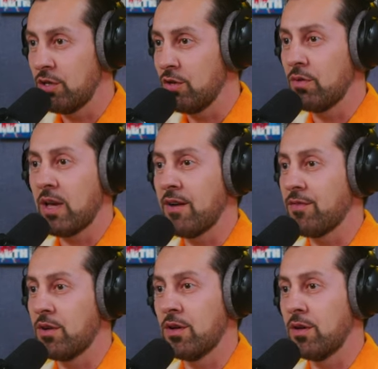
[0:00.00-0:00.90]
You don't. Oh no!
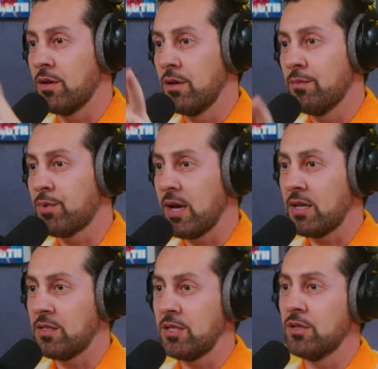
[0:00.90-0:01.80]
so I got a manager at
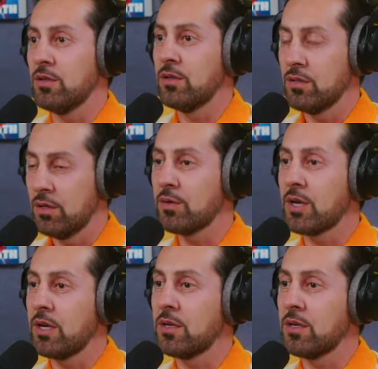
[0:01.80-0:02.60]
that deal? time. I got. Okay.